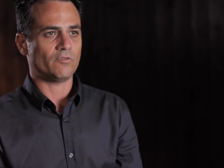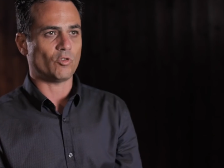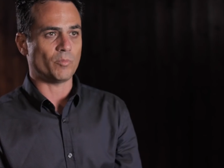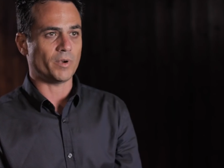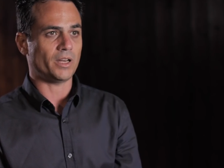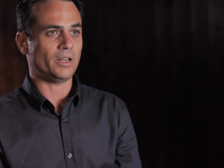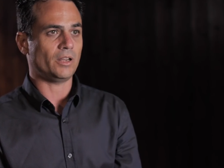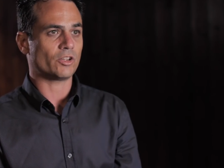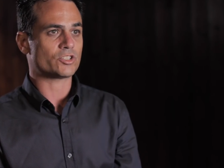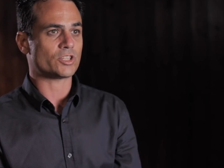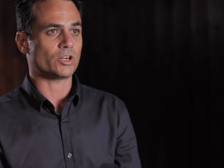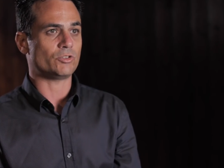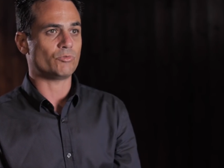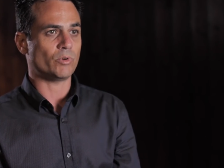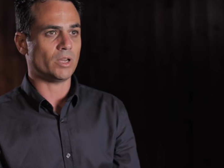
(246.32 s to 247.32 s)
For many years,
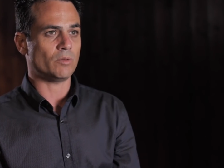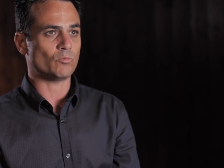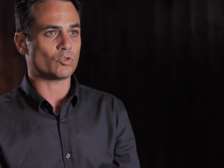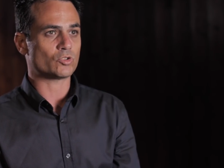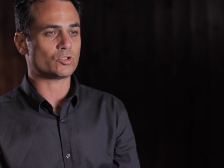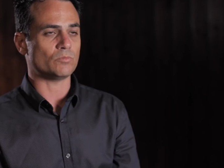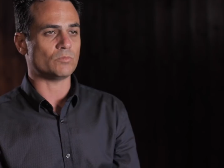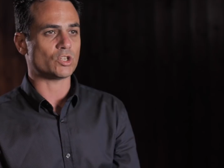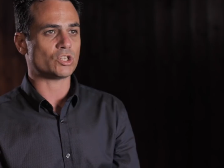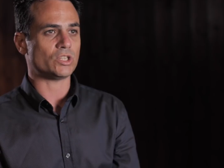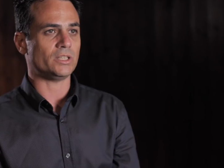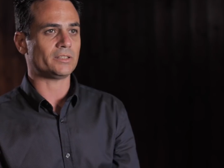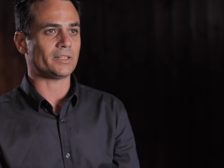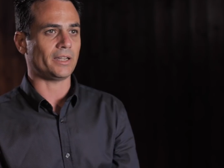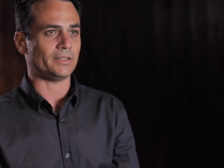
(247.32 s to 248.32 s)
our dream was to
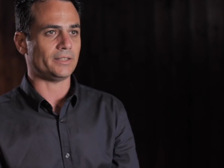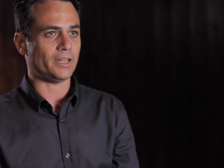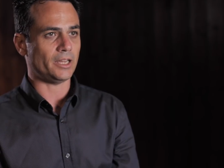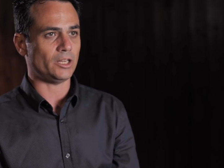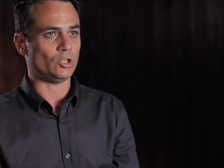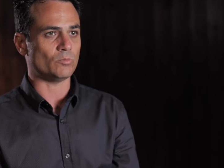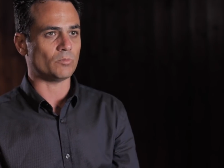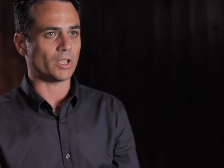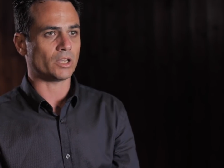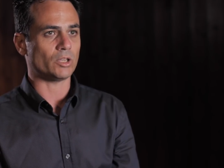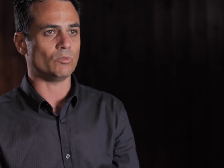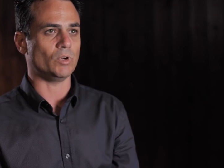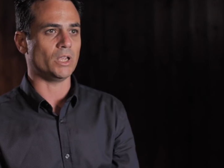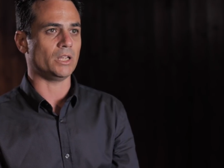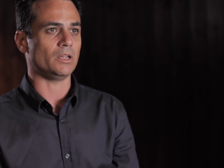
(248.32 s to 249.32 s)
machine titanium like
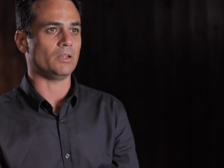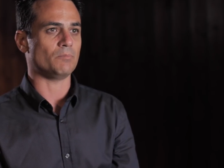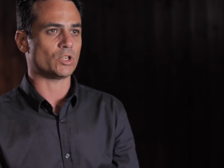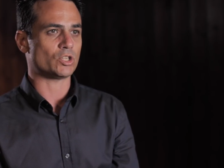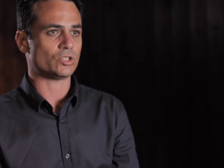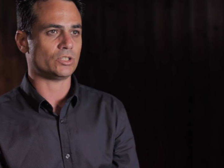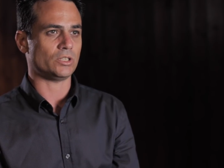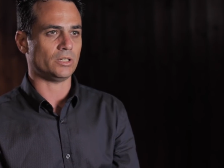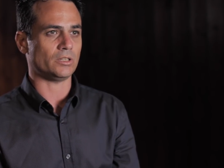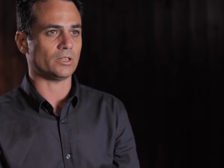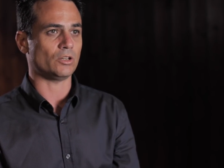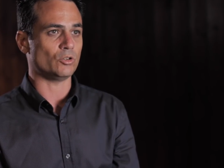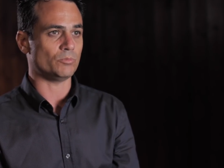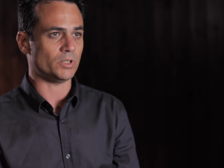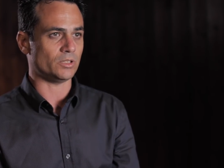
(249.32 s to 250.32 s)
we machine
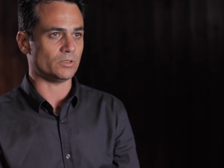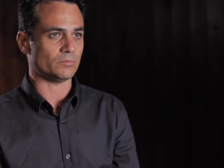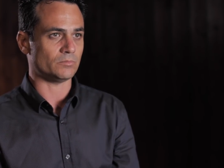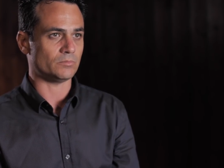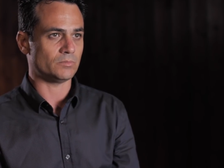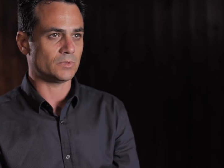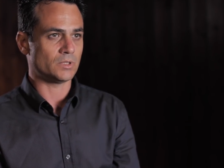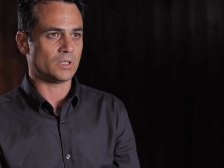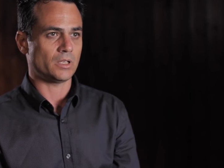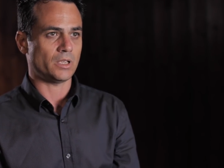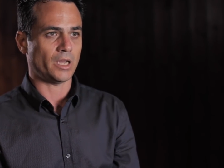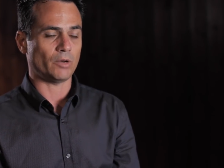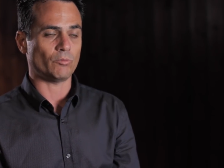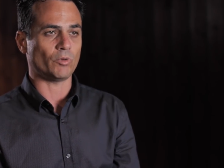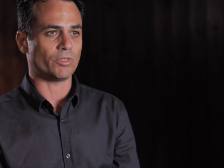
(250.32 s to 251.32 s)
aluminum,
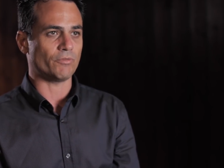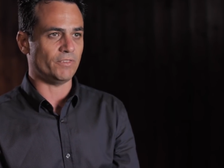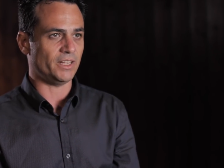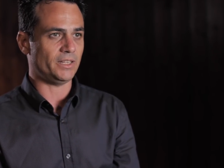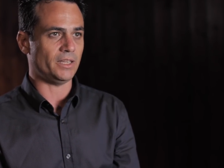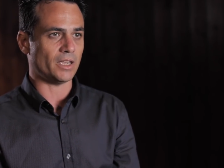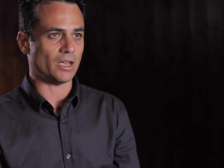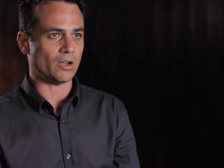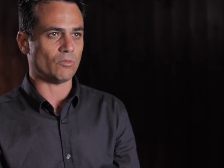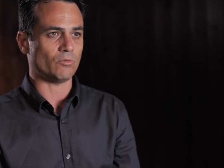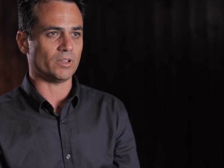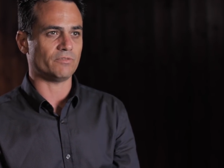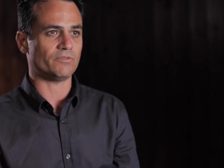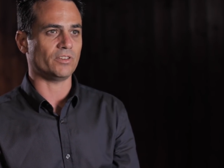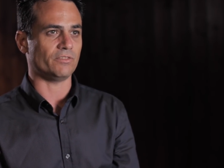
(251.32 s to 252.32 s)
and with WIDIA,
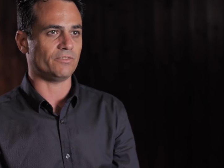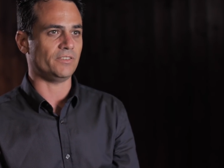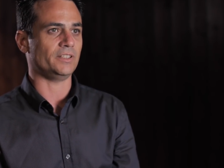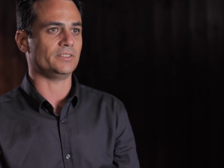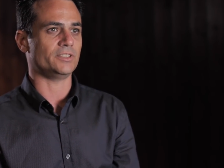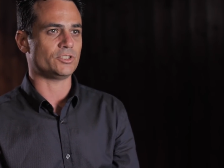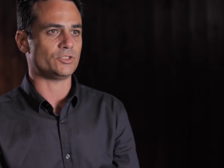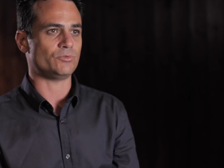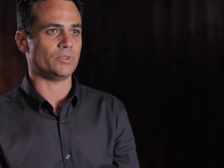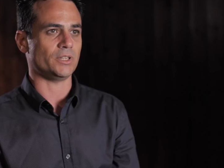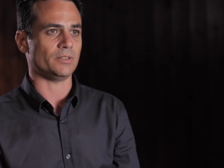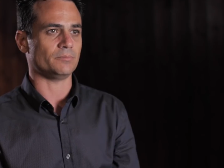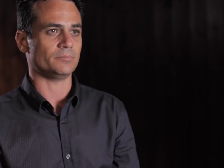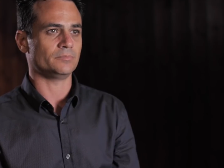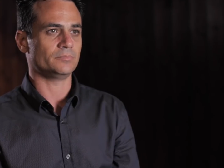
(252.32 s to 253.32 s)
we fulfilled this
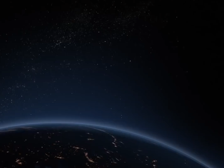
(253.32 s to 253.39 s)
dream.